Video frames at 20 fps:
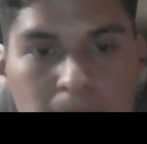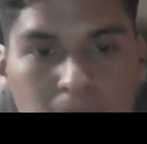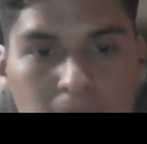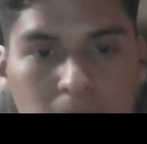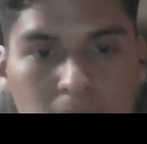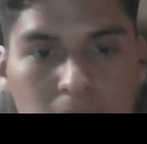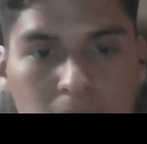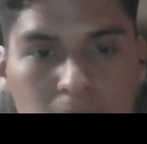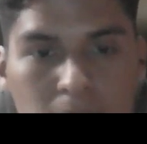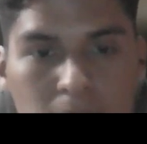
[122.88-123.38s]

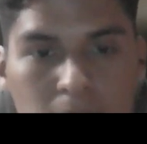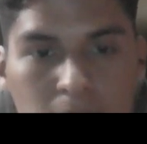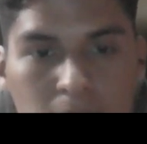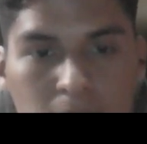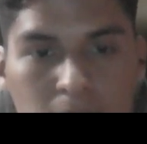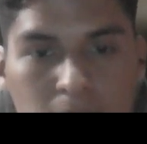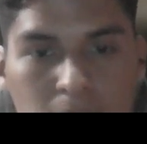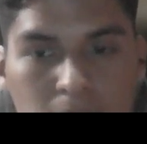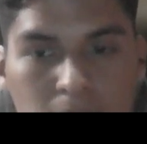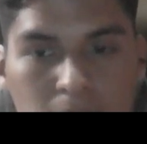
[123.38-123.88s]

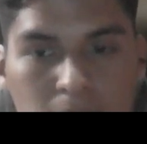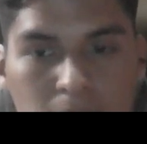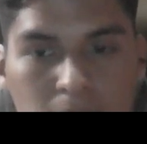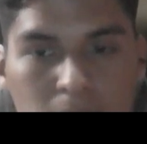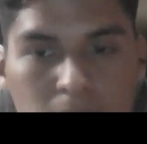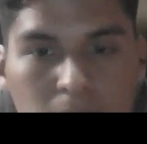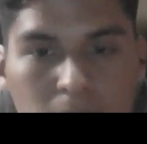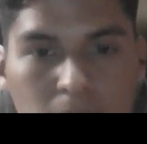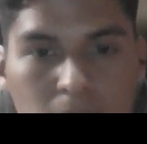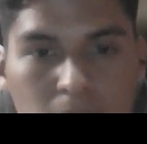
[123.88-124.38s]

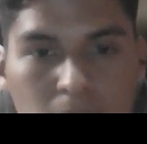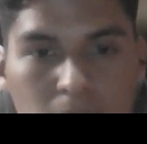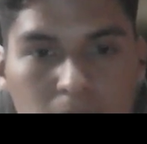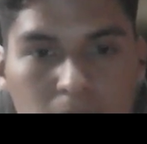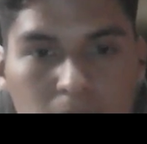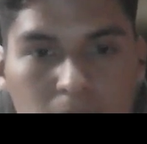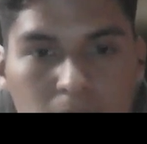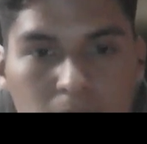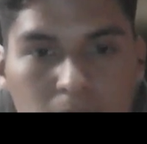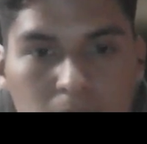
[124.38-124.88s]

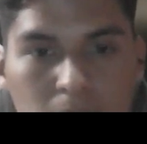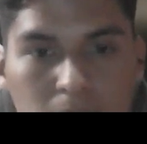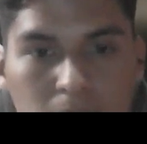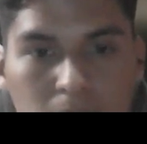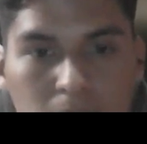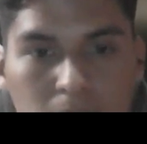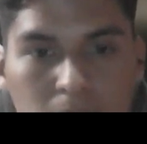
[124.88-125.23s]
This person isn't speaking.